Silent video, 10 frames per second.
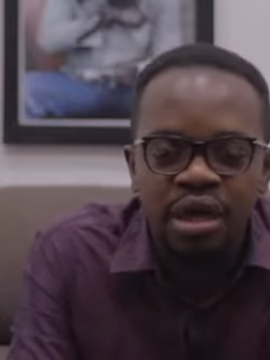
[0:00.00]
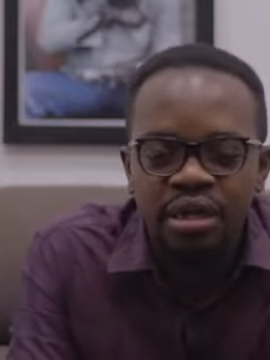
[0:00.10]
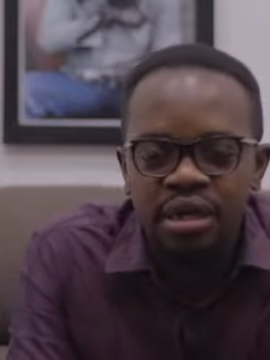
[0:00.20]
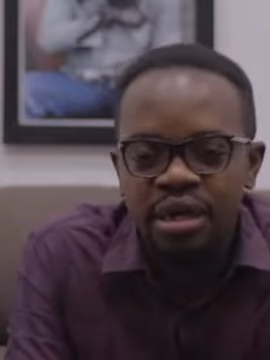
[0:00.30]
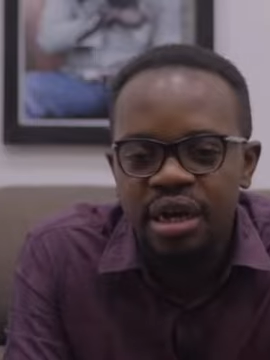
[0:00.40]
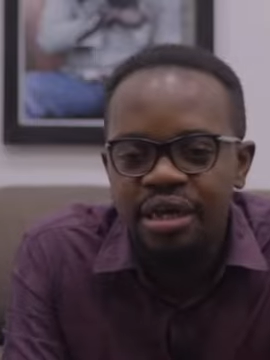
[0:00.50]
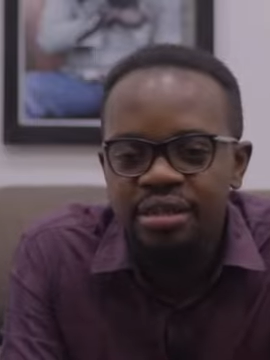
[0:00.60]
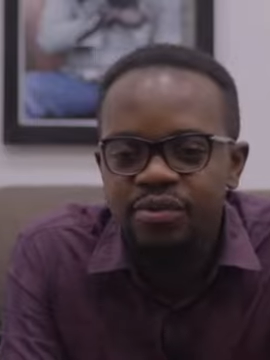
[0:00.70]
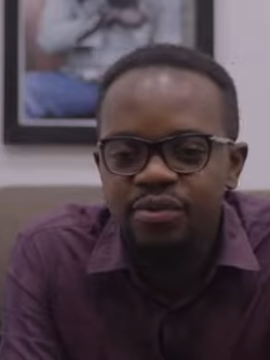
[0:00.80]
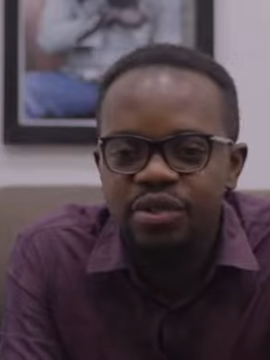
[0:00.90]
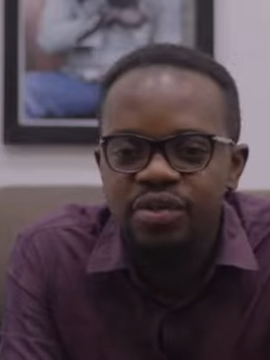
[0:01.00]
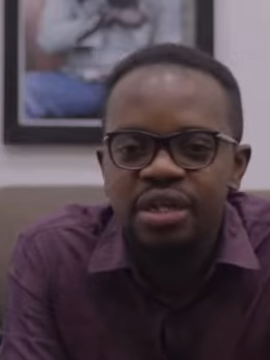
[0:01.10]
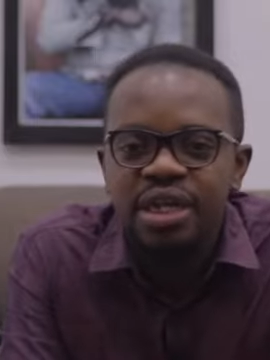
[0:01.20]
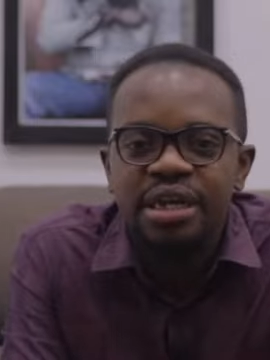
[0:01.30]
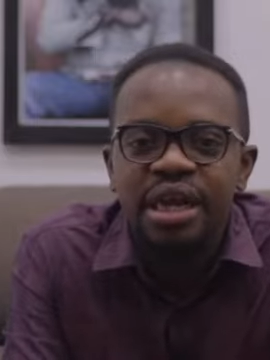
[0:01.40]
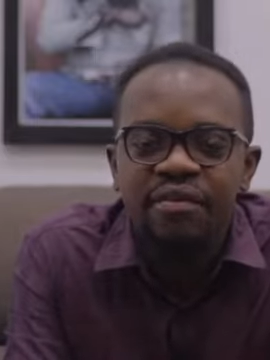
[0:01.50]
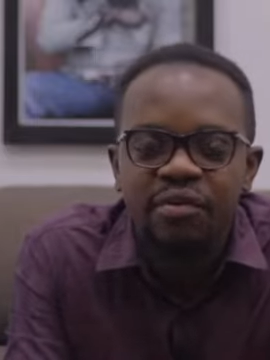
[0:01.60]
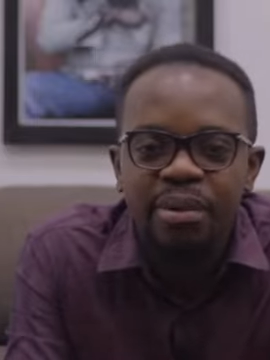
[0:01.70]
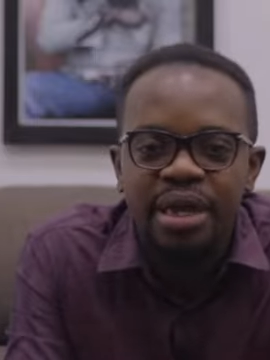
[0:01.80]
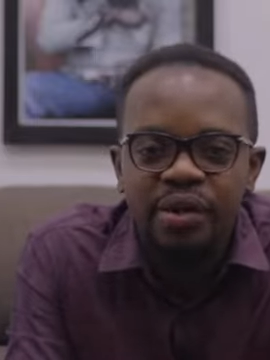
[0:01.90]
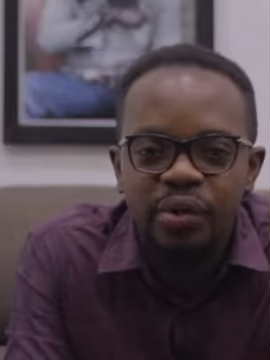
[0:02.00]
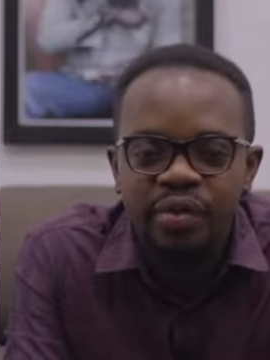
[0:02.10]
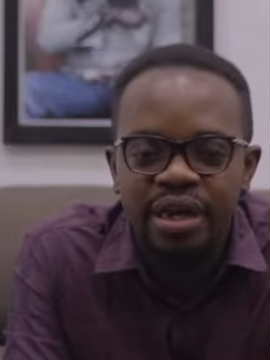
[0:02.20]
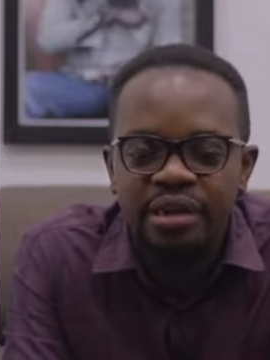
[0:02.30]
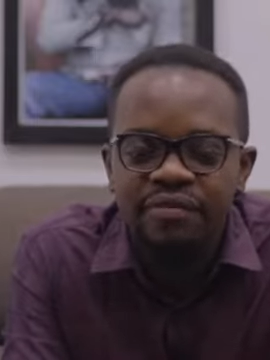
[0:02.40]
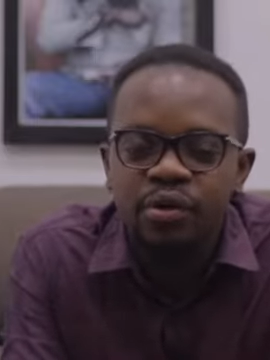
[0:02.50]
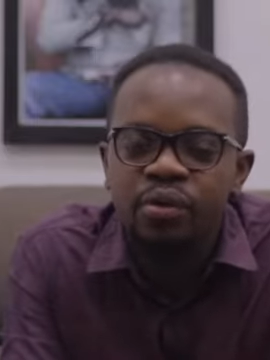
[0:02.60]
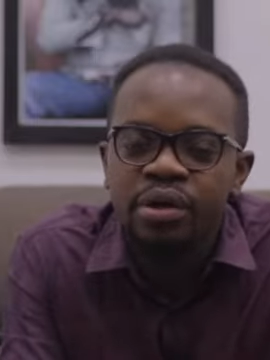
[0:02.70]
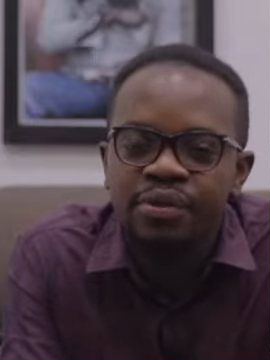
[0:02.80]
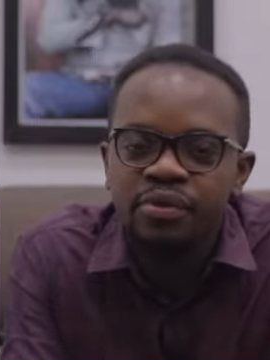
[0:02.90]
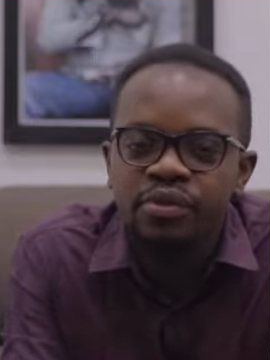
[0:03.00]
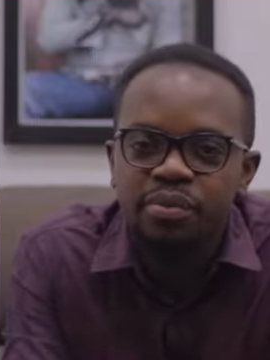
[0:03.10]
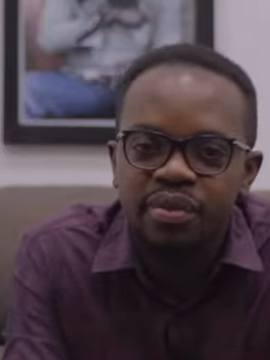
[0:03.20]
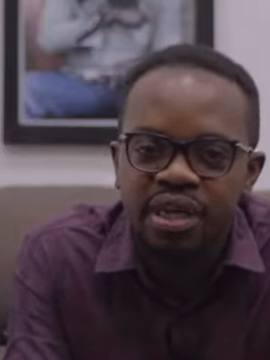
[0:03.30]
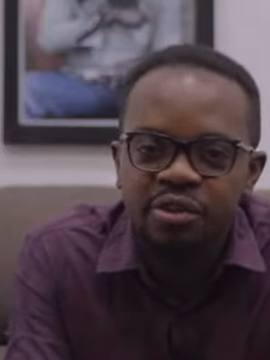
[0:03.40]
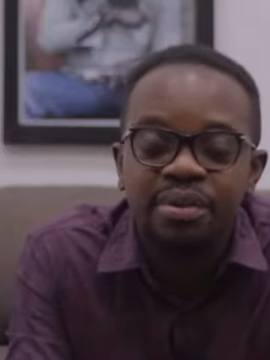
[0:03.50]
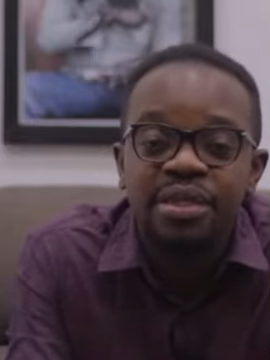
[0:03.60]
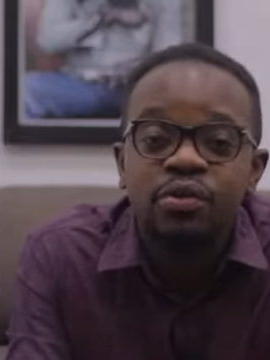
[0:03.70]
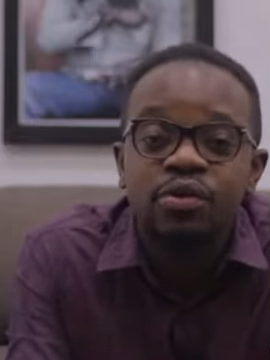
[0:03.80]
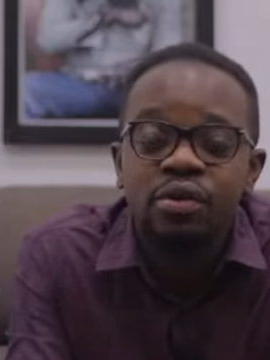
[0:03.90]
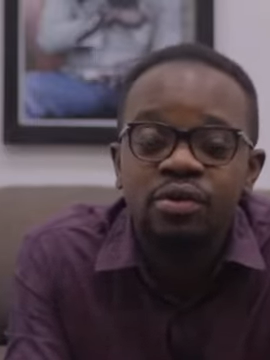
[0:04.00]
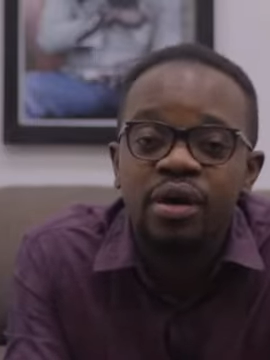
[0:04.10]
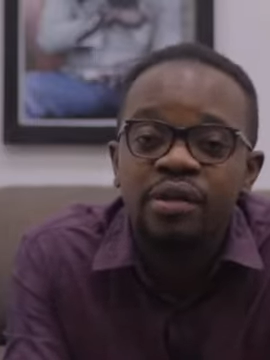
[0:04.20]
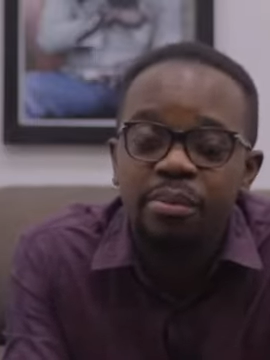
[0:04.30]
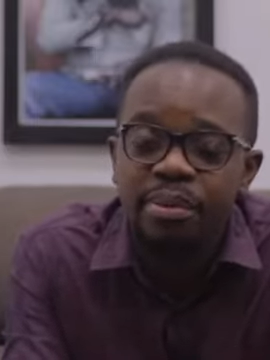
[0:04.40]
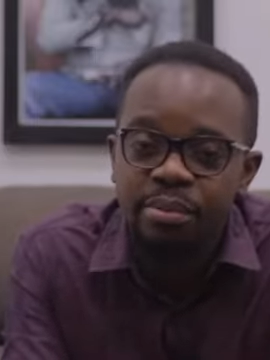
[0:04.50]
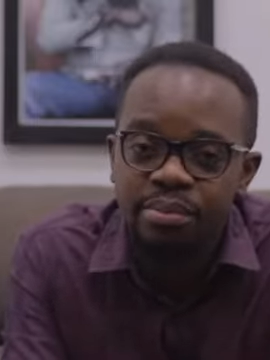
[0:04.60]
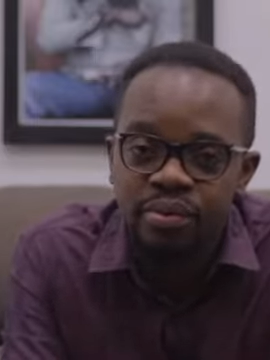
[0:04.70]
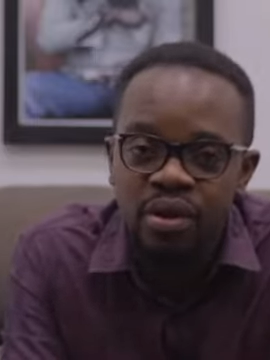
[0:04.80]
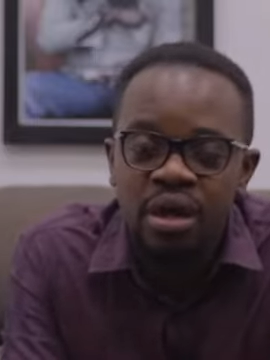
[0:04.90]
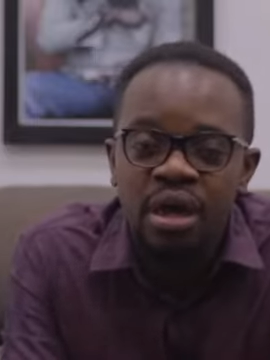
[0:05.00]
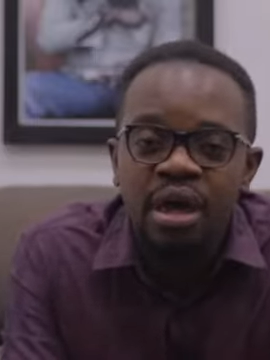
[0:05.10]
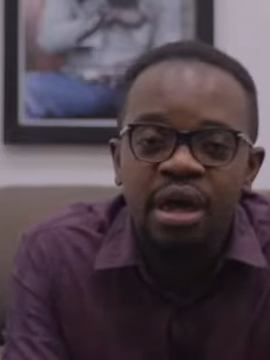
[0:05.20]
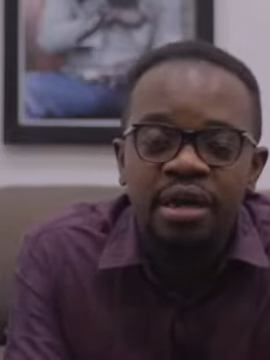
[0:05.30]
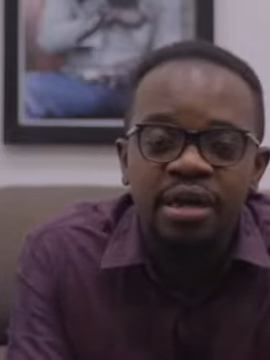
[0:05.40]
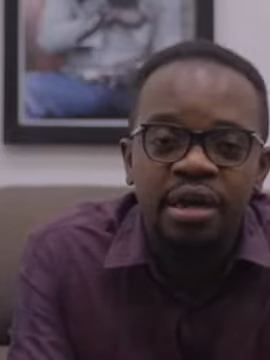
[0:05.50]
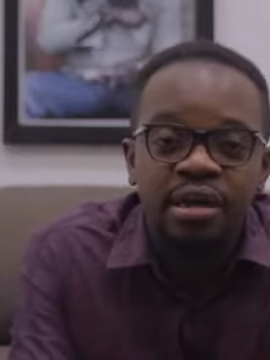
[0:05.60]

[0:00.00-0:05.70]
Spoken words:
And I just want to let everybody know that if you're going through some things, please talk to other people. And